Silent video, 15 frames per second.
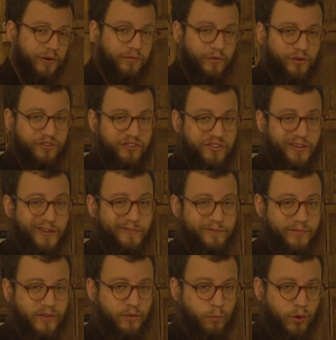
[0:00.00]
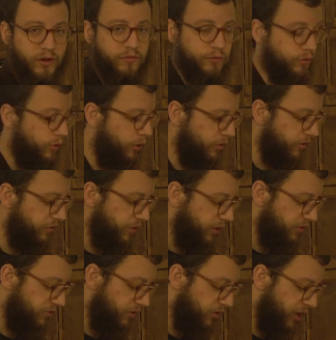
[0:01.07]
adversity. You wait for all the
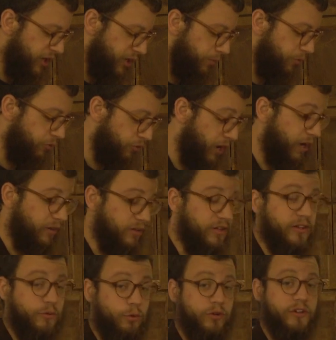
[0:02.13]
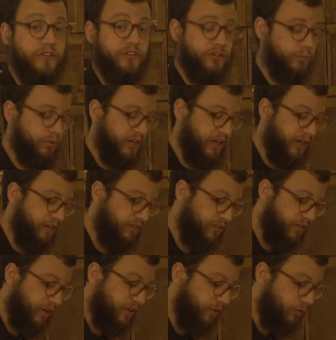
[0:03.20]
things to line up correctly according to your plans,
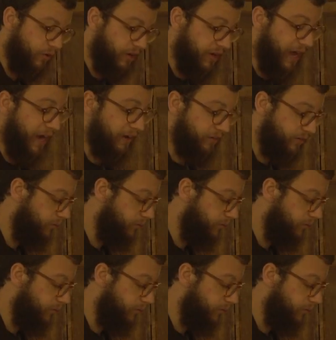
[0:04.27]
and then you enact